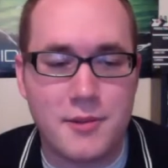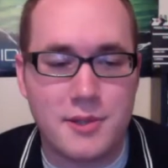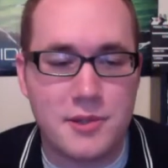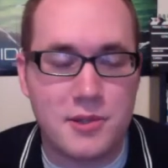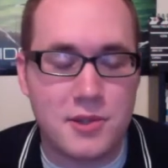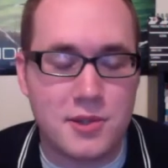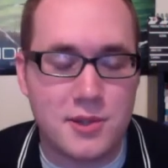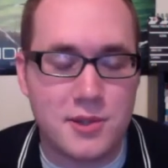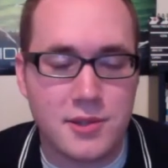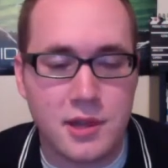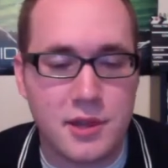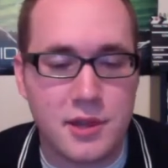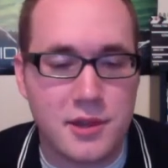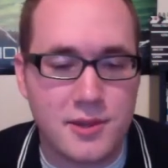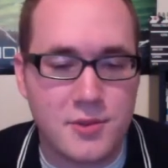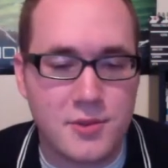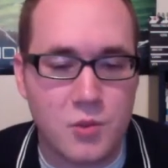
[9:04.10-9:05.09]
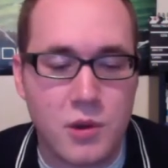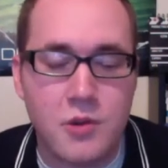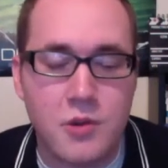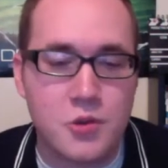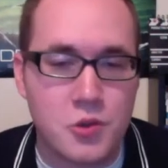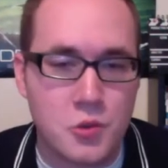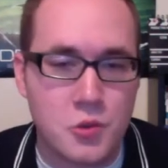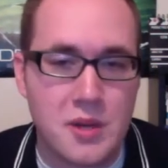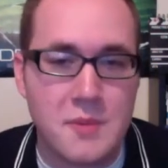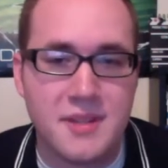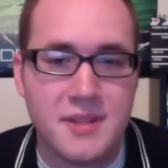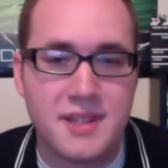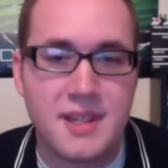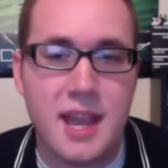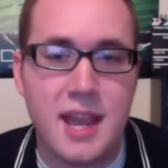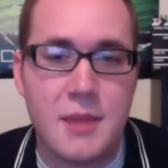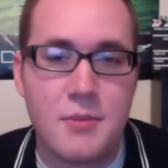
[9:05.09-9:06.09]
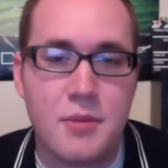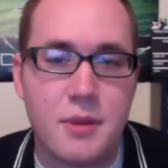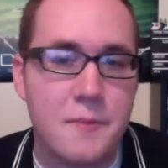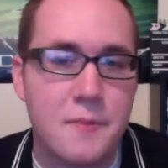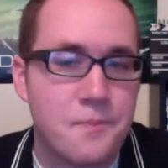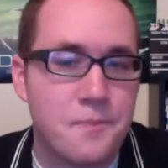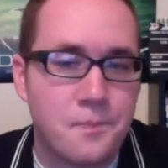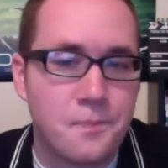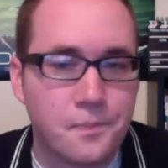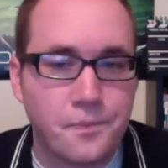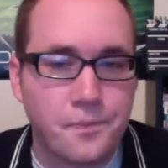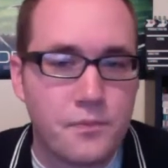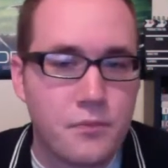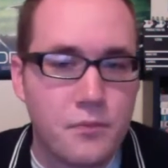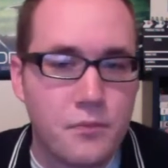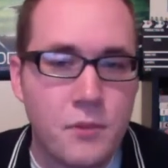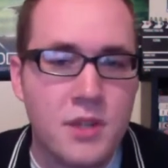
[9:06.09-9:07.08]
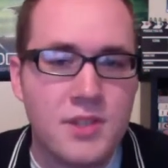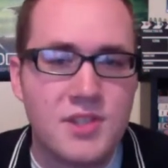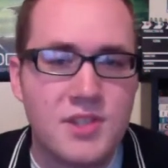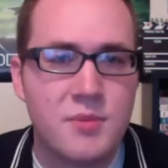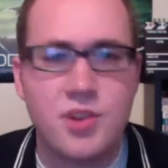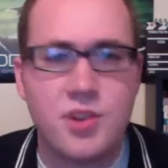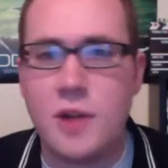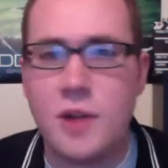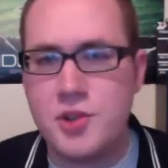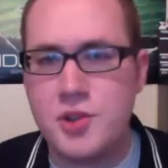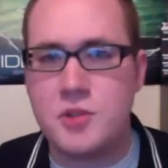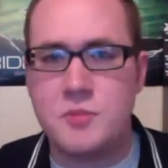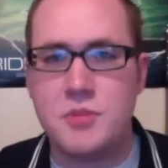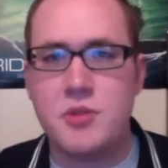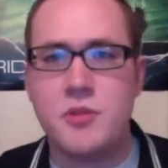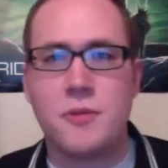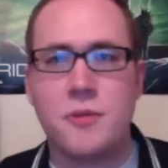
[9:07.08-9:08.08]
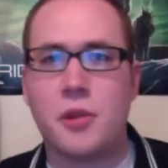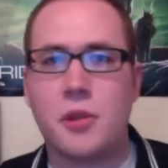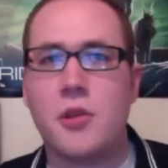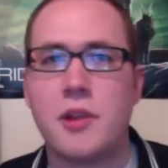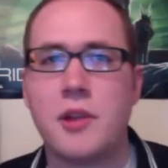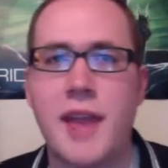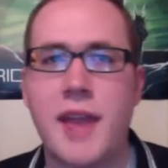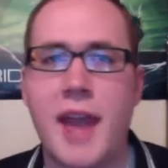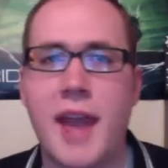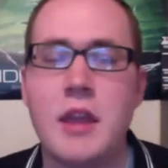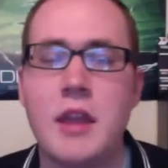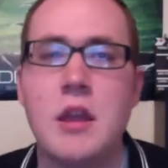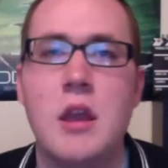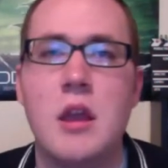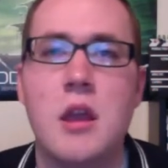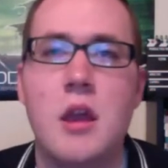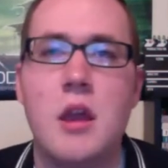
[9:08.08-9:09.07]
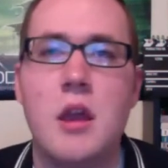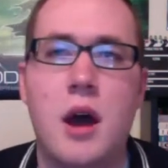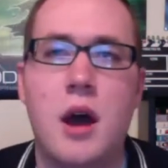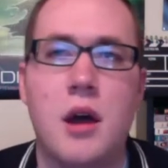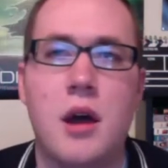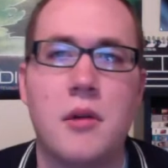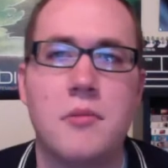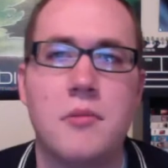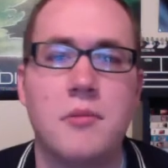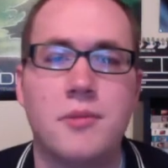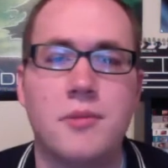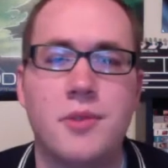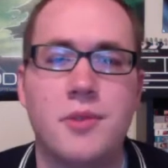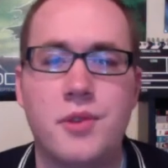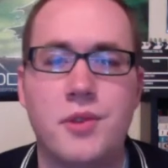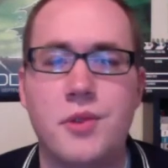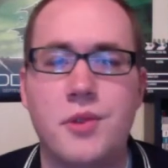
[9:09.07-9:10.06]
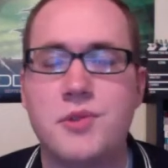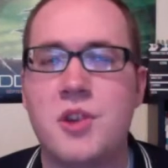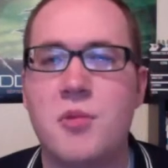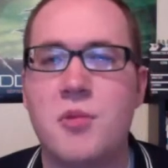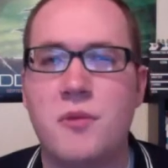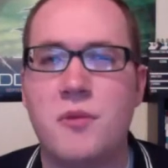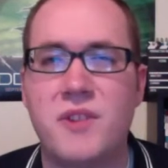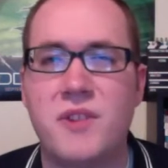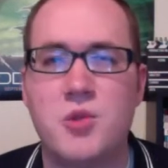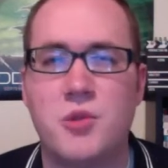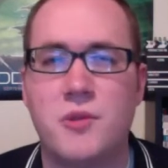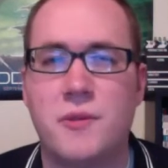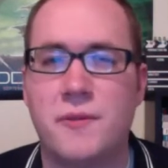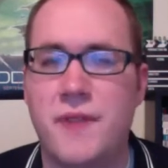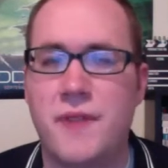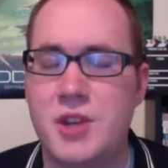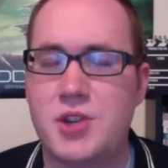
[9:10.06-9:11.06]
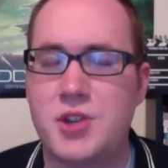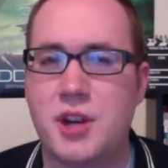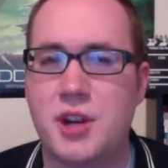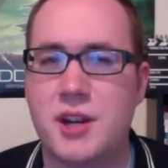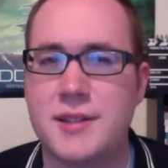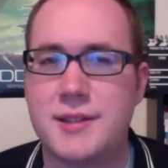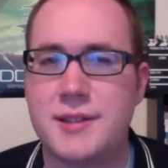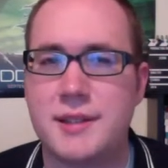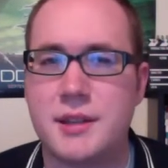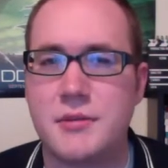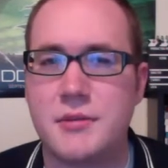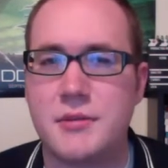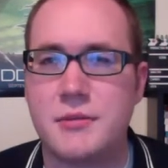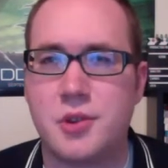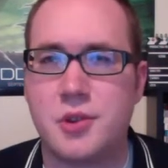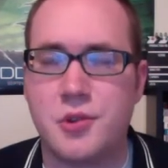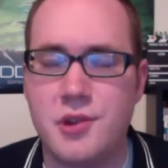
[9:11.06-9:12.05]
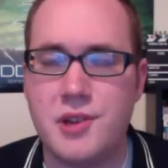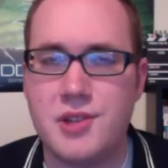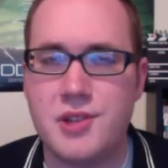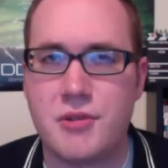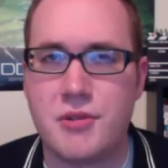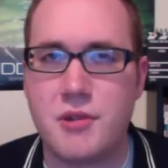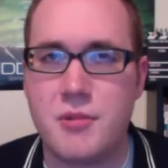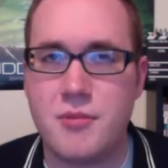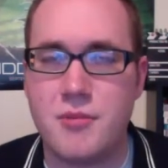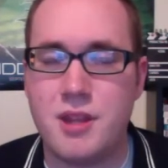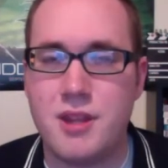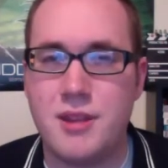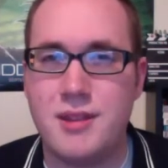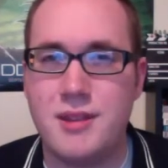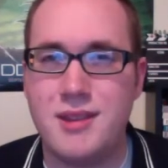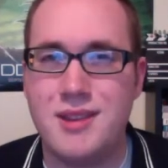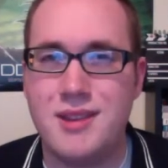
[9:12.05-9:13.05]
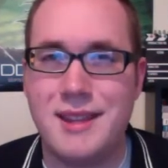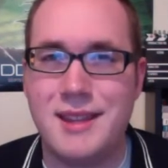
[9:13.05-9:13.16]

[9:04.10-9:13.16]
in this weird dreamscape, and cinematography is just beautiful to look at. There's a couple visual effects shots that are green screen, and